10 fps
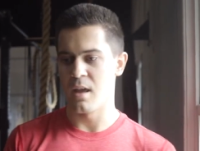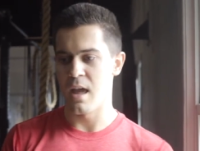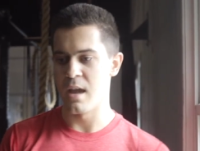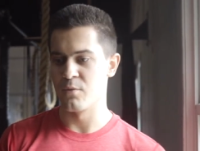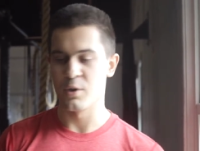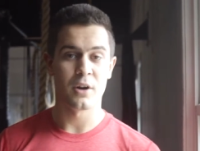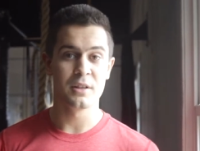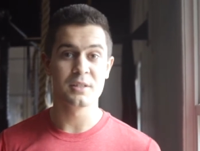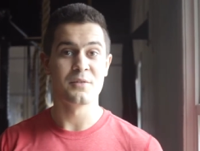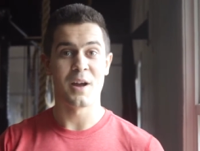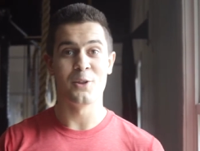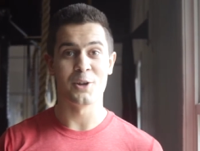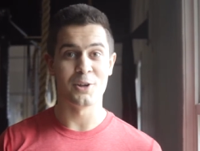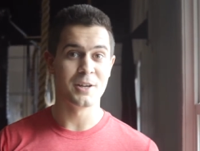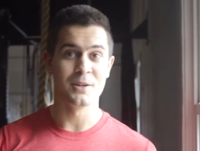and regardless of how long
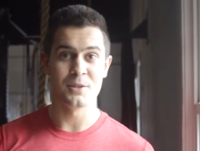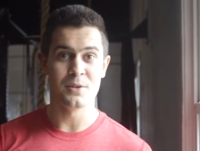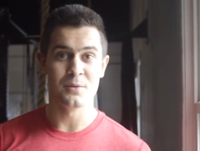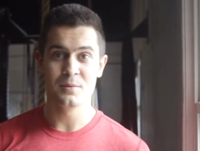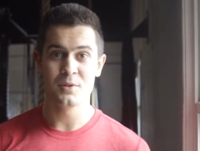you're here too.